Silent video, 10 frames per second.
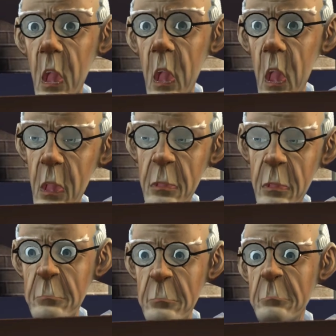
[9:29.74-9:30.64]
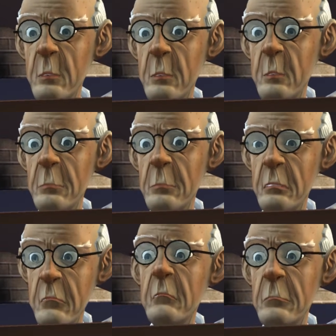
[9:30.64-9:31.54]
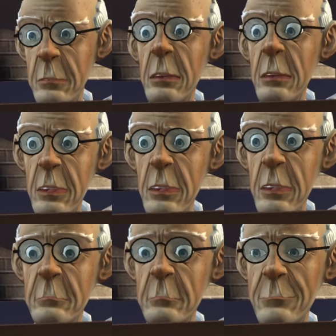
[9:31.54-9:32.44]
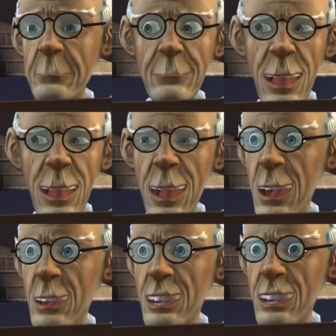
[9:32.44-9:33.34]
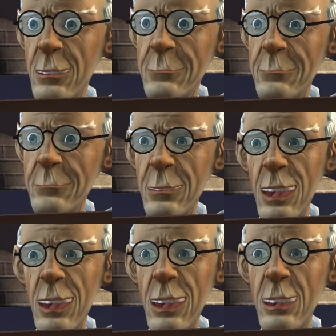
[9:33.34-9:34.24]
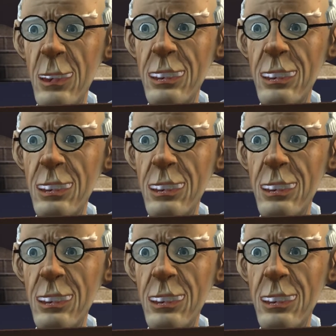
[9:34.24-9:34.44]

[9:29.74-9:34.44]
now. But that whole first dating was tempered by an